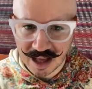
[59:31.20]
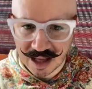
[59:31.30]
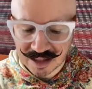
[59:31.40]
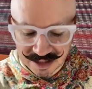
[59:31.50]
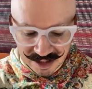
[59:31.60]

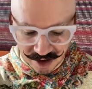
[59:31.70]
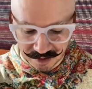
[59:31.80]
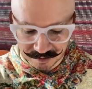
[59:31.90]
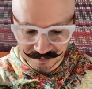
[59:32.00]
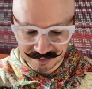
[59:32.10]

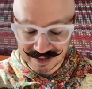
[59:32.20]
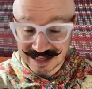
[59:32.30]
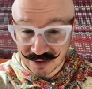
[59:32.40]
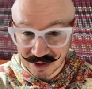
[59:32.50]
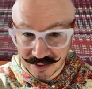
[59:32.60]
So
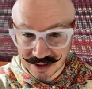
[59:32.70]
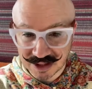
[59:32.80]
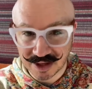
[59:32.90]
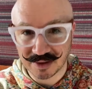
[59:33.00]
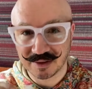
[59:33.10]
that's what you want to
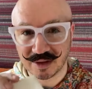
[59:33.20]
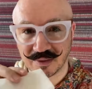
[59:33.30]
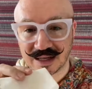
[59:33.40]
do. You want